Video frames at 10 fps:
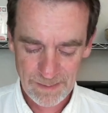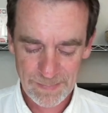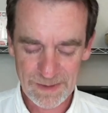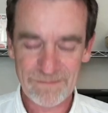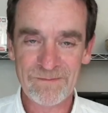
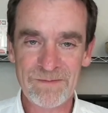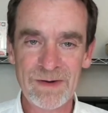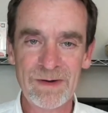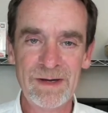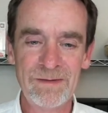But
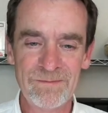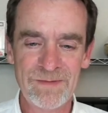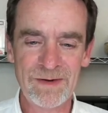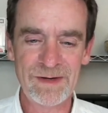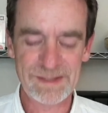very,
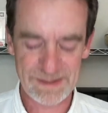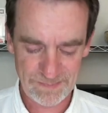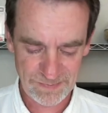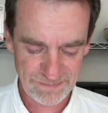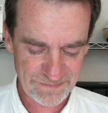very
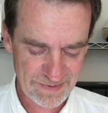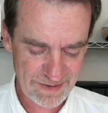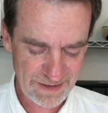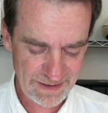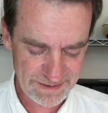simple,
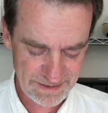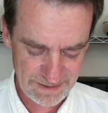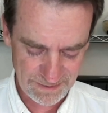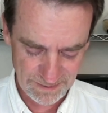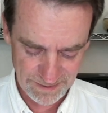very easy
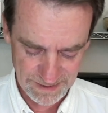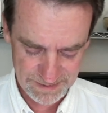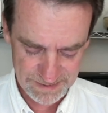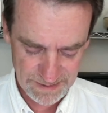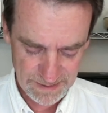to
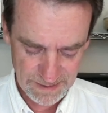utilize.